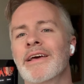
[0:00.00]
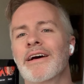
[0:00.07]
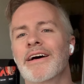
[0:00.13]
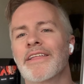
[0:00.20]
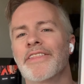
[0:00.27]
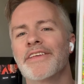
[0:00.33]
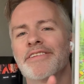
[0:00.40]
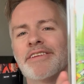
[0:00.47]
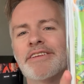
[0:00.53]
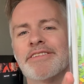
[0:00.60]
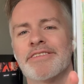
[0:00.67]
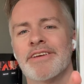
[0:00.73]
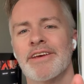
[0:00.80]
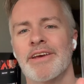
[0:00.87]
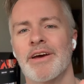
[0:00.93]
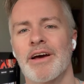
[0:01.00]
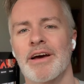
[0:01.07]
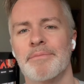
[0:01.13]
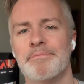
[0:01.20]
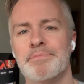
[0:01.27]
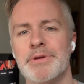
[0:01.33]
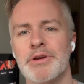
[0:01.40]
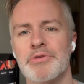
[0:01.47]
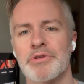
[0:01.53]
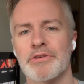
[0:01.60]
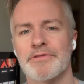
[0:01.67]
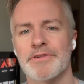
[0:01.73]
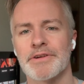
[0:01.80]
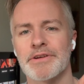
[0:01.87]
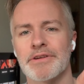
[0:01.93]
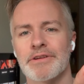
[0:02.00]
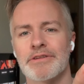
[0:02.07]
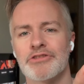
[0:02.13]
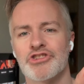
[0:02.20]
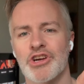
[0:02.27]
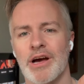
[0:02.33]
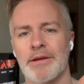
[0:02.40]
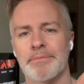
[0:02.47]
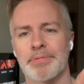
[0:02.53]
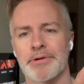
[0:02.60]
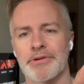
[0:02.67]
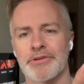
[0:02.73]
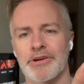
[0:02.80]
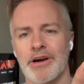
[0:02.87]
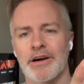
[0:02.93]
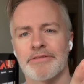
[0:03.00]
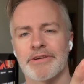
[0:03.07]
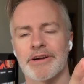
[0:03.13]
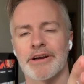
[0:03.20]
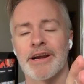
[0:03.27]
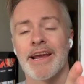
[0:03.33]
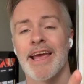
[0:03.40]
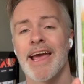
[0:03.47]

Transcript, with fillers: Uh, this is a beautiful John Byrne cover,